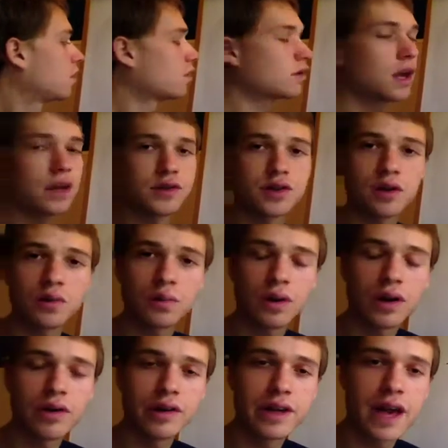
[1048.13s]
Okay, so
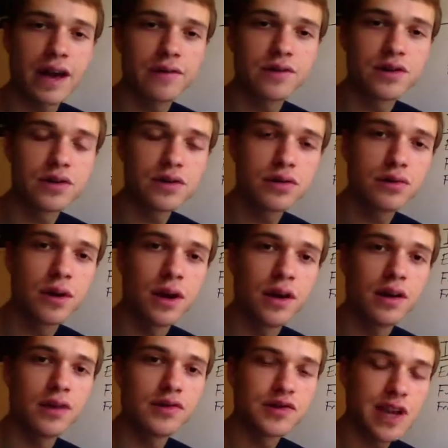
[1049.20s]
we're going to have two
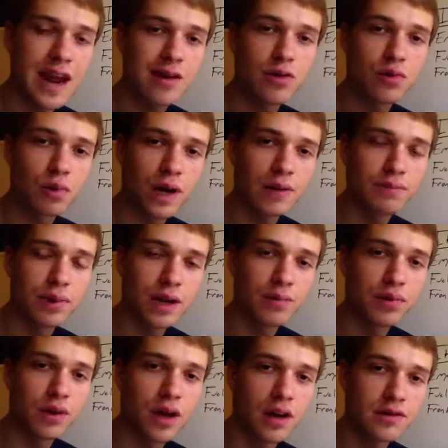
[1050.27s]
standard weight
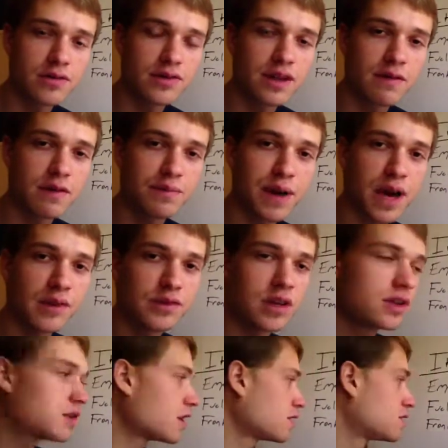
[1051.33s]
people, 170 pounds
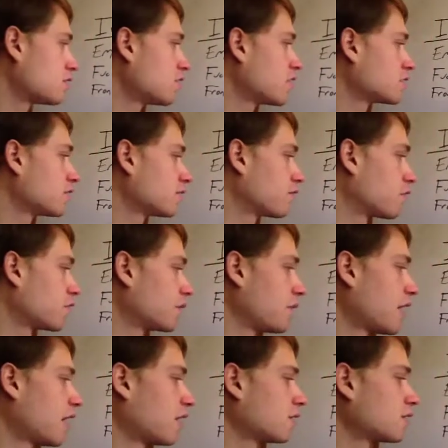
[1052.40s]
each. That's 340
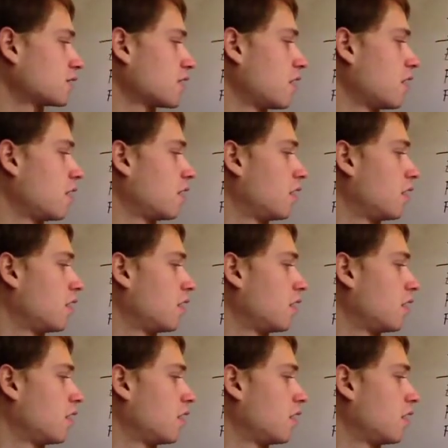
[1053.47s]
pounds.